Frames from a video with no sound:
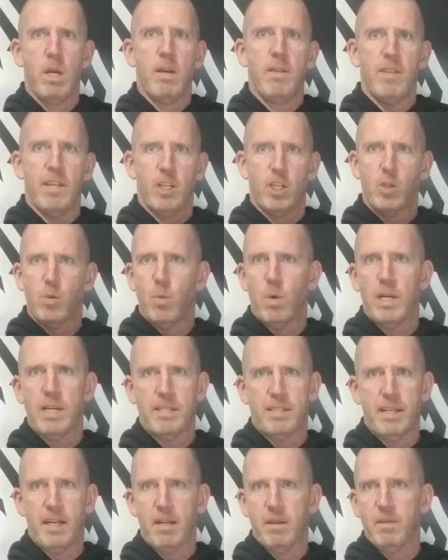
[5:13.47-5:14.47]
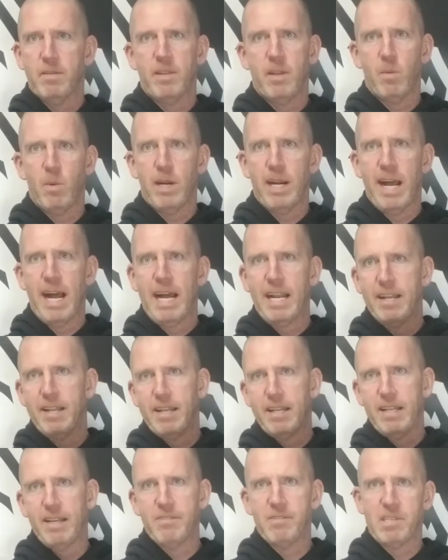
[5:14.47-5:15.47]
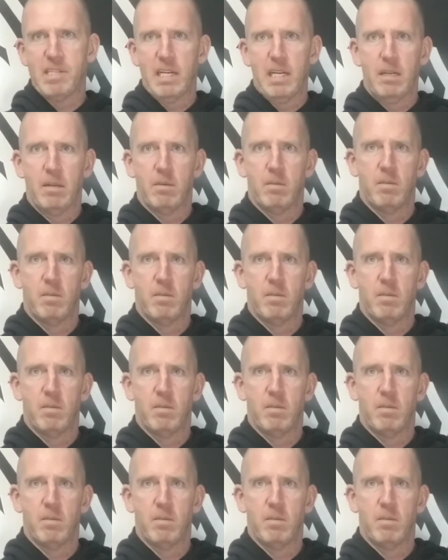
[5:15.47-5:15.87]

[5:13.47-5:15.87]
They just want it done. They want it out of their lives done.